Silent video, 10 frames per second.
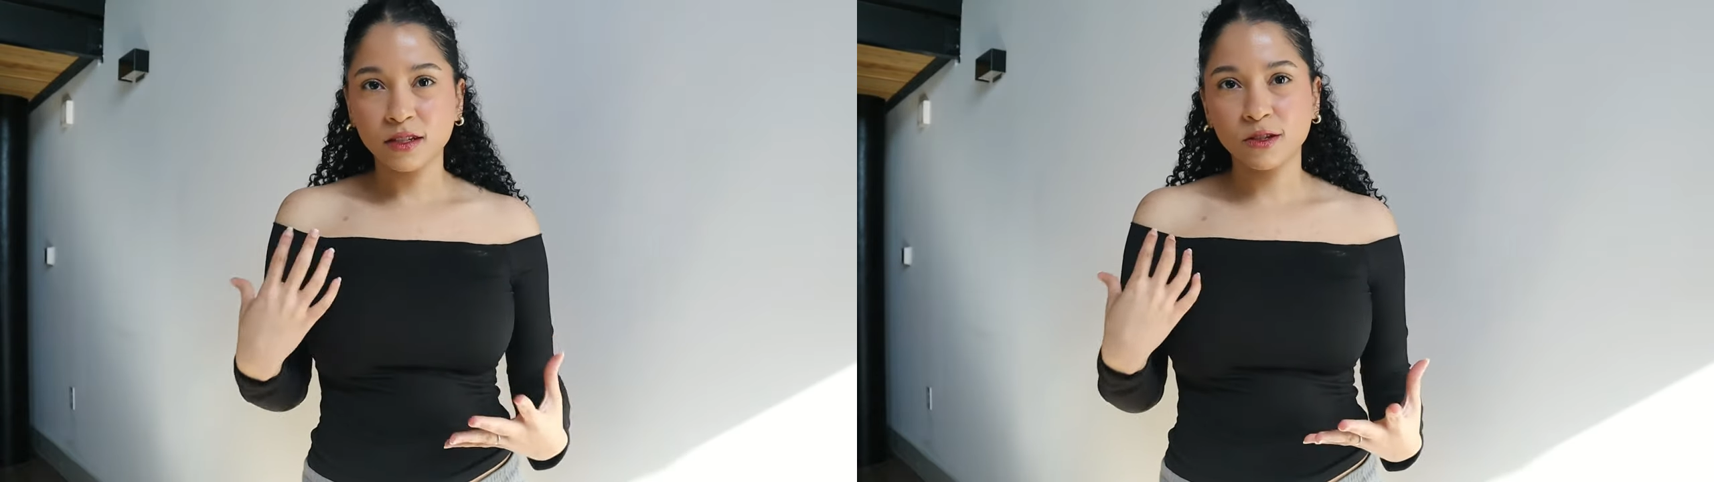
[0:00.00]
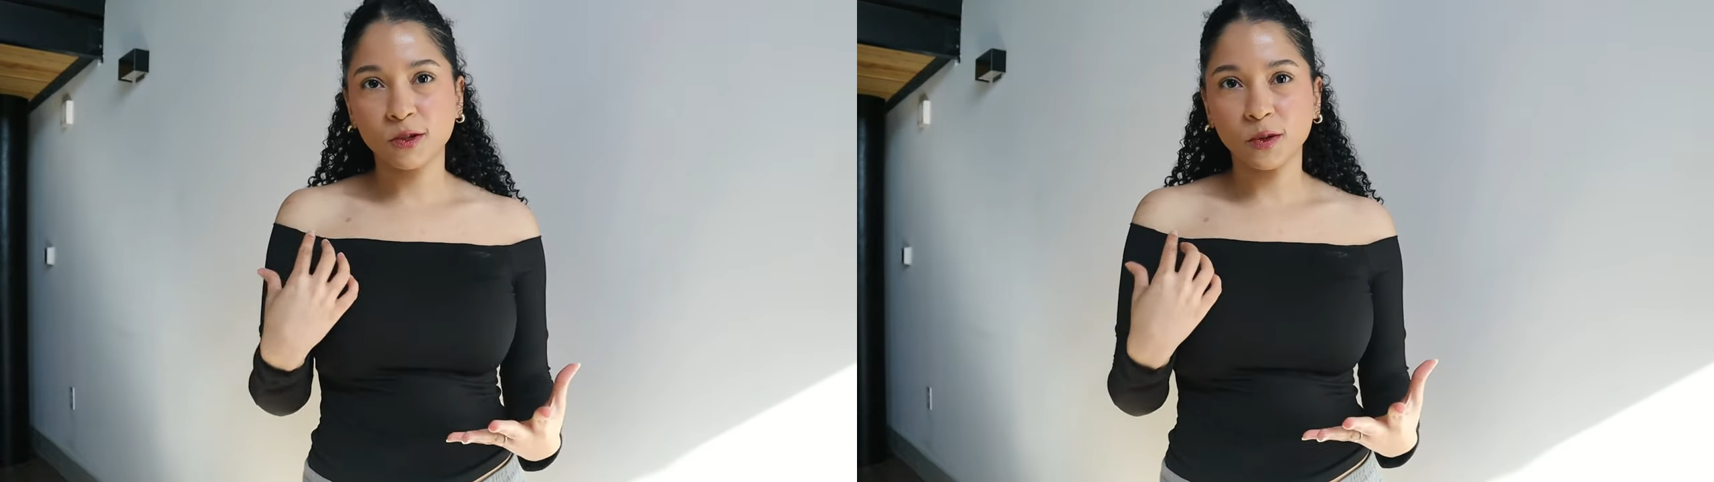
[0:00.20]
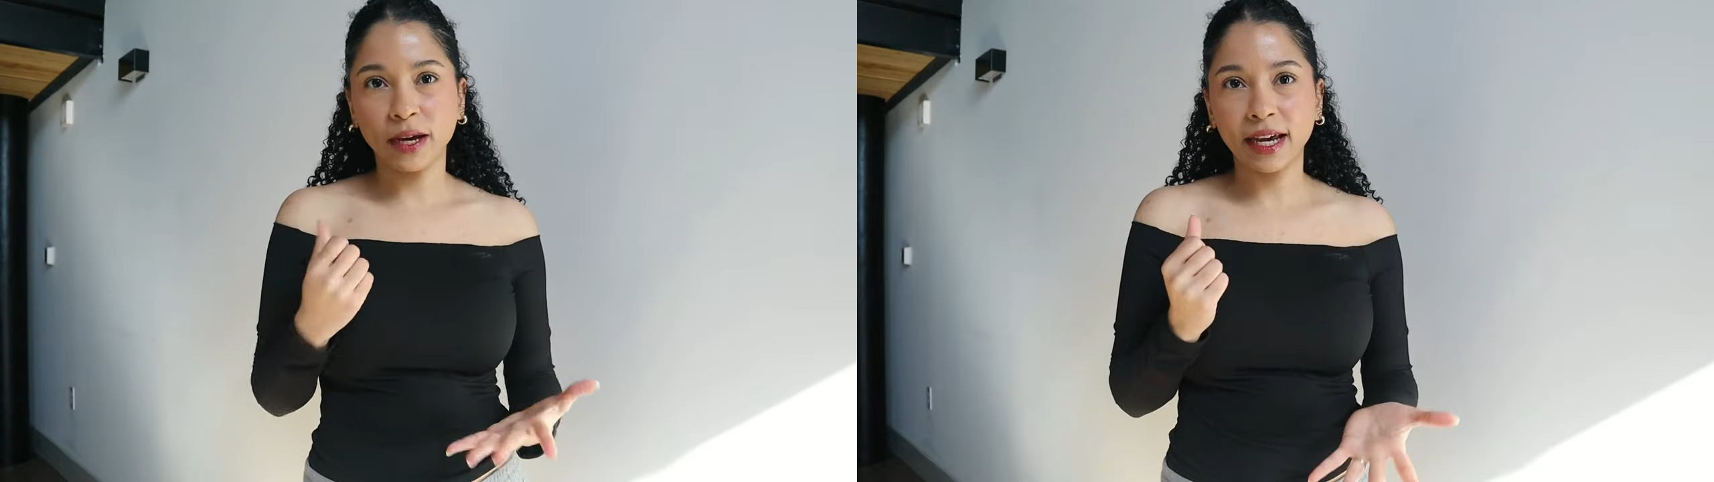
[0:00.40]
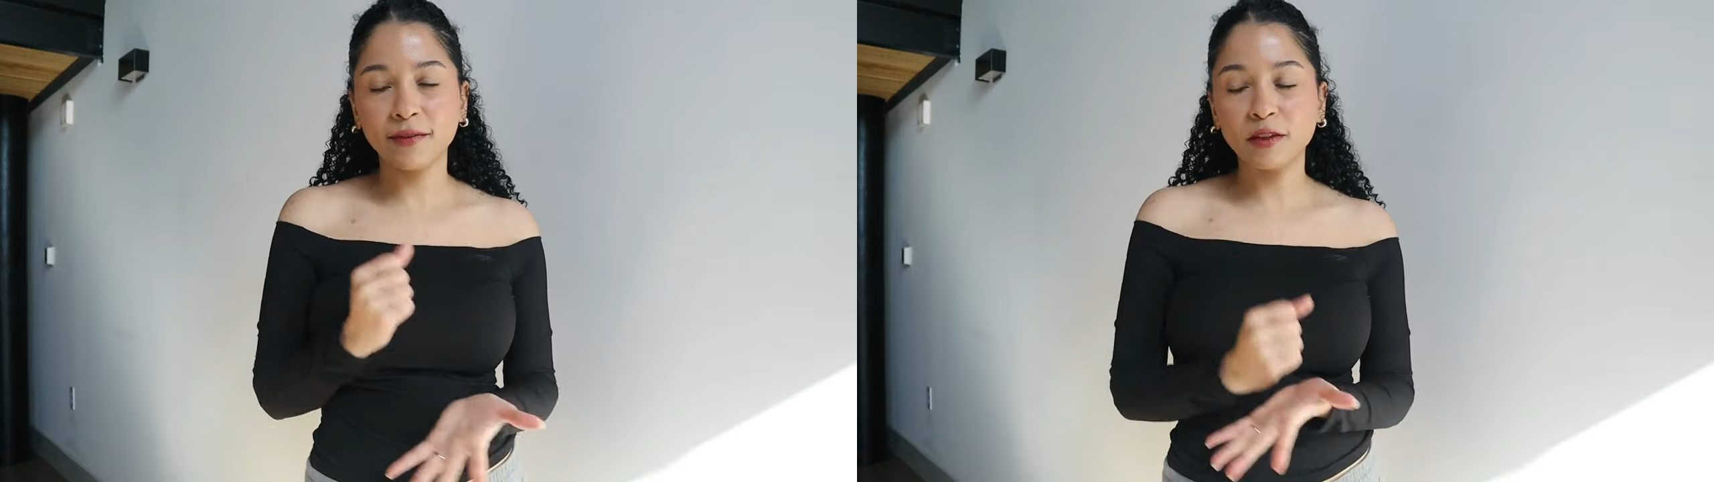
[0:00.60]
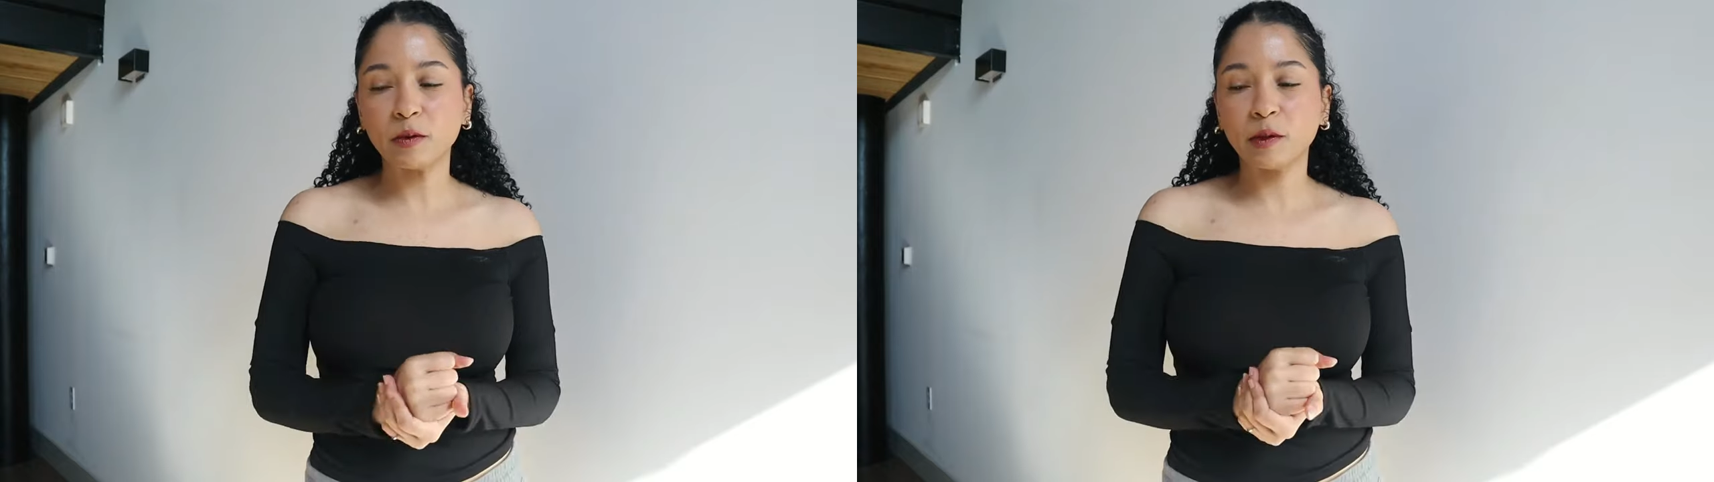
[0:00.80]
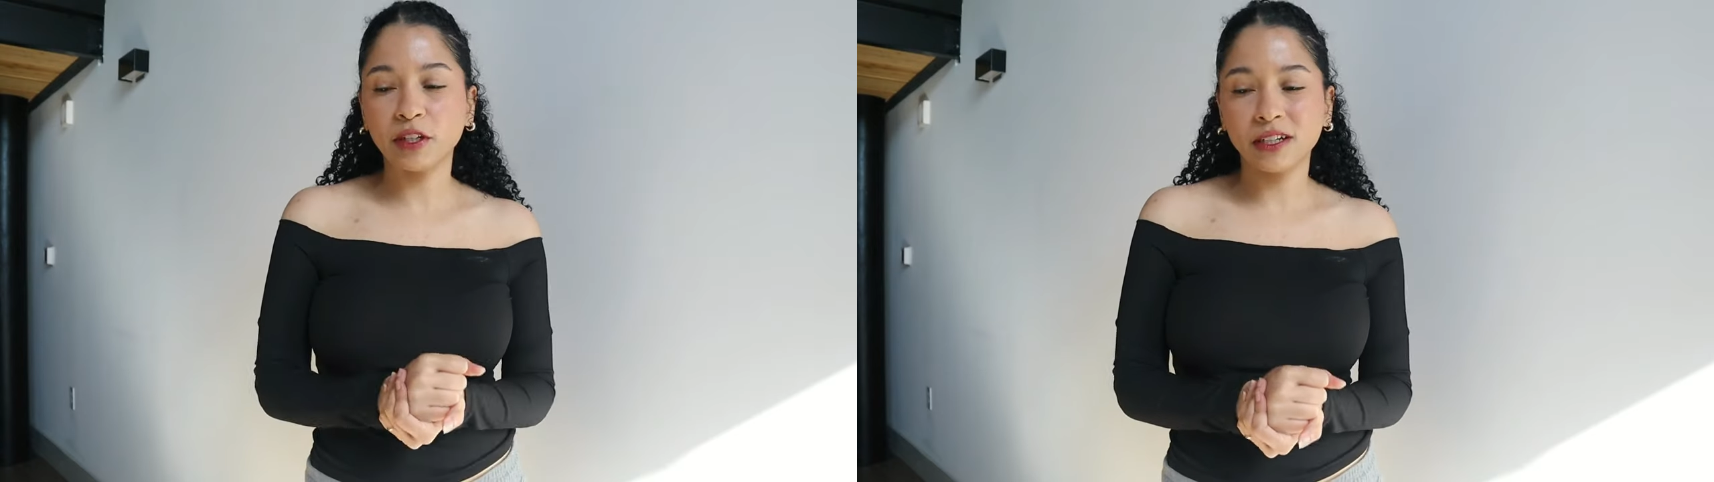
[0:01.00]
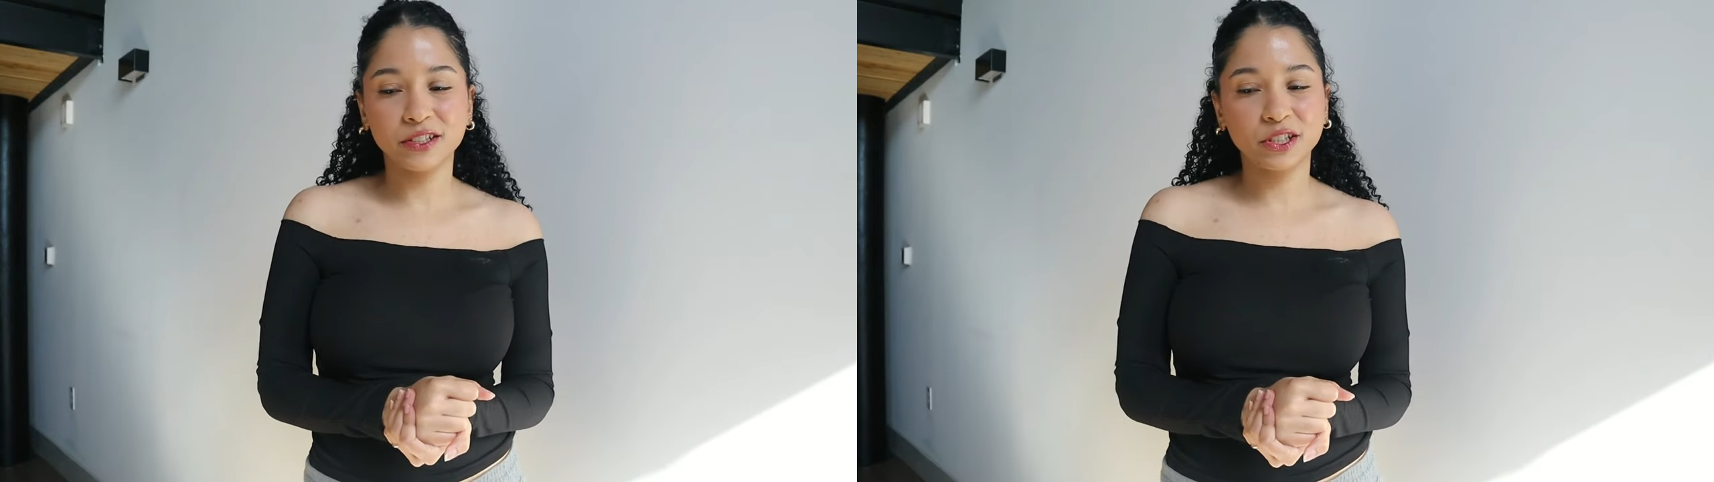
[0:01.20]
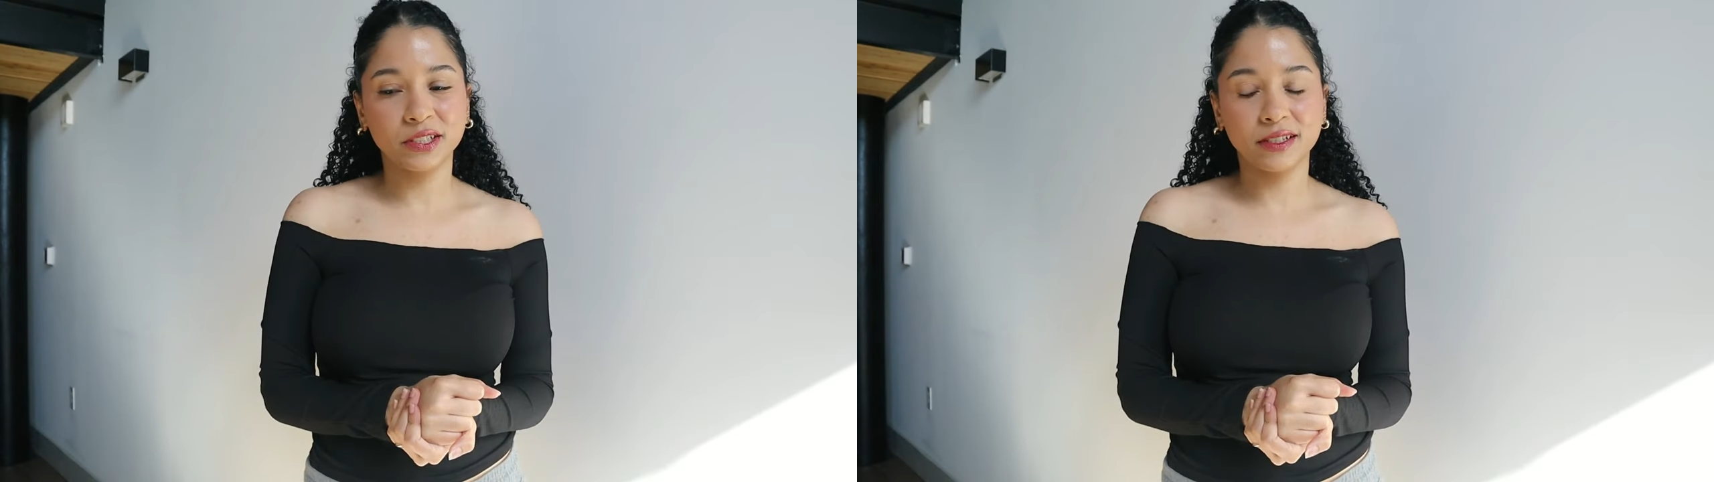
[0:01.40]
So I have to be very
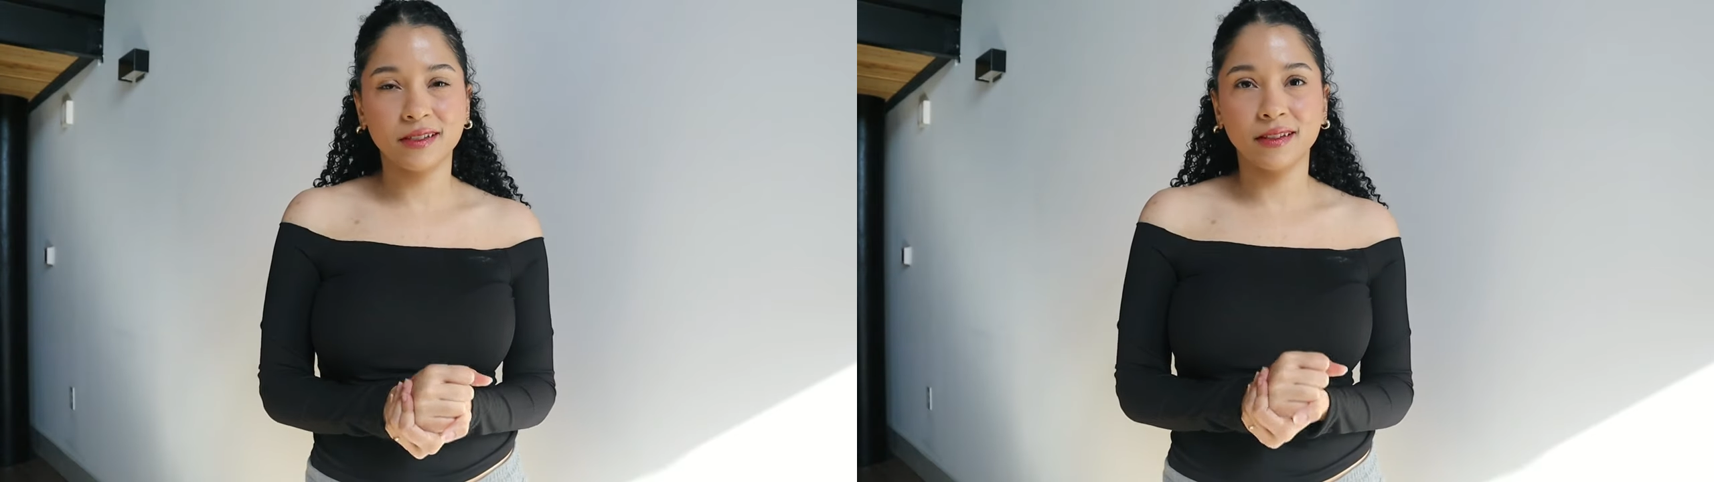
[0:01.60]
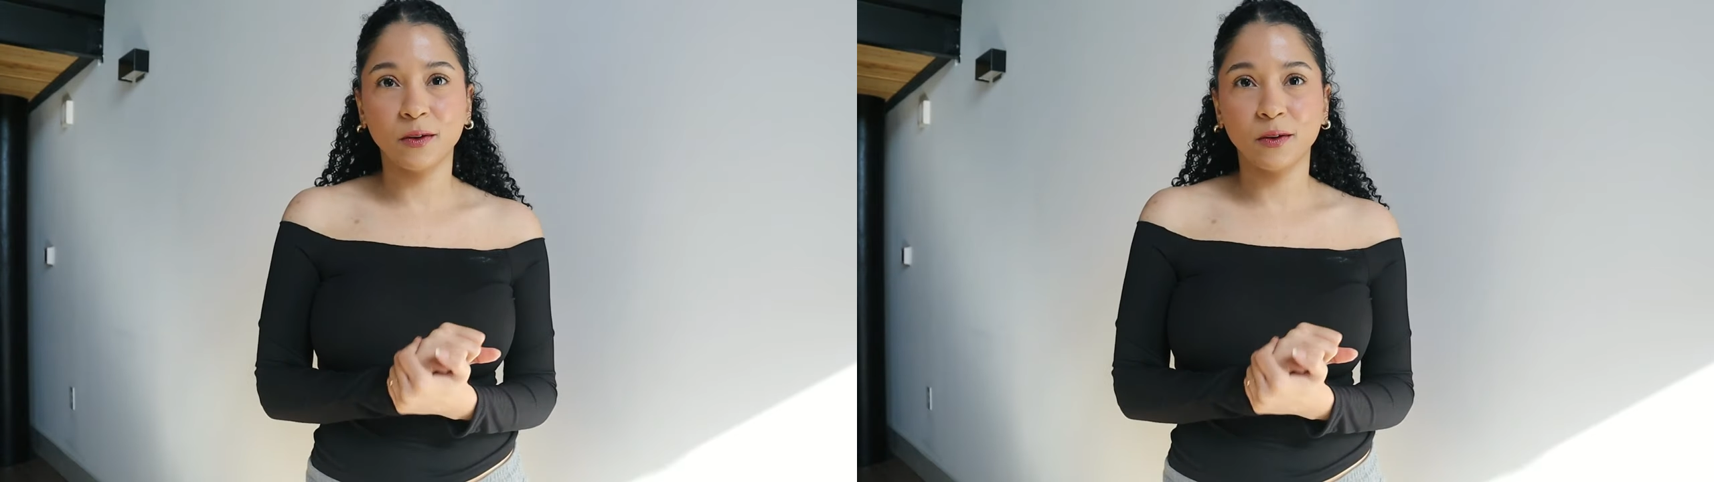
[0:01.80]
conscious